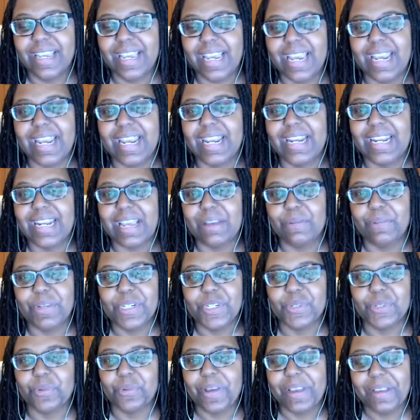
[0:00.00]
and I
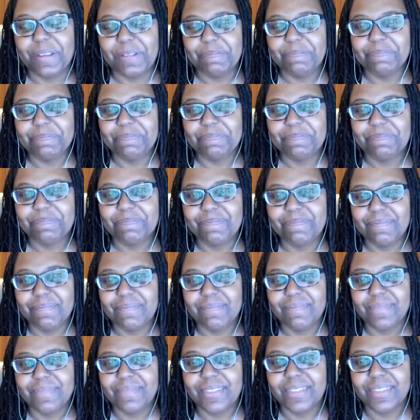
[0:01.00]
wish you well.
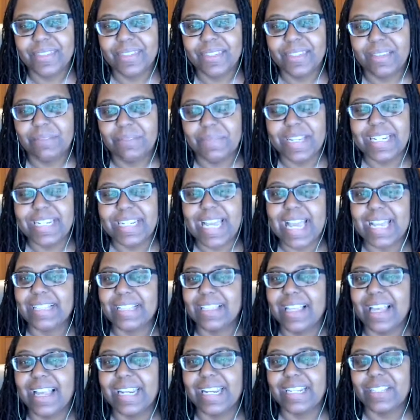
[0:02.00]
My
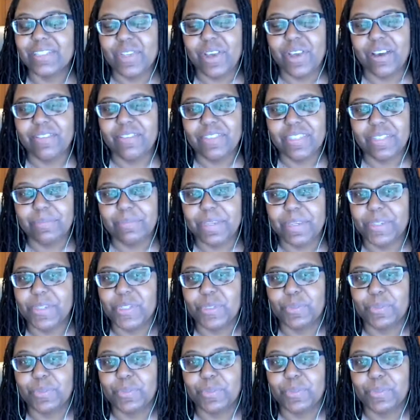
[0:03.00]
tagline is often may you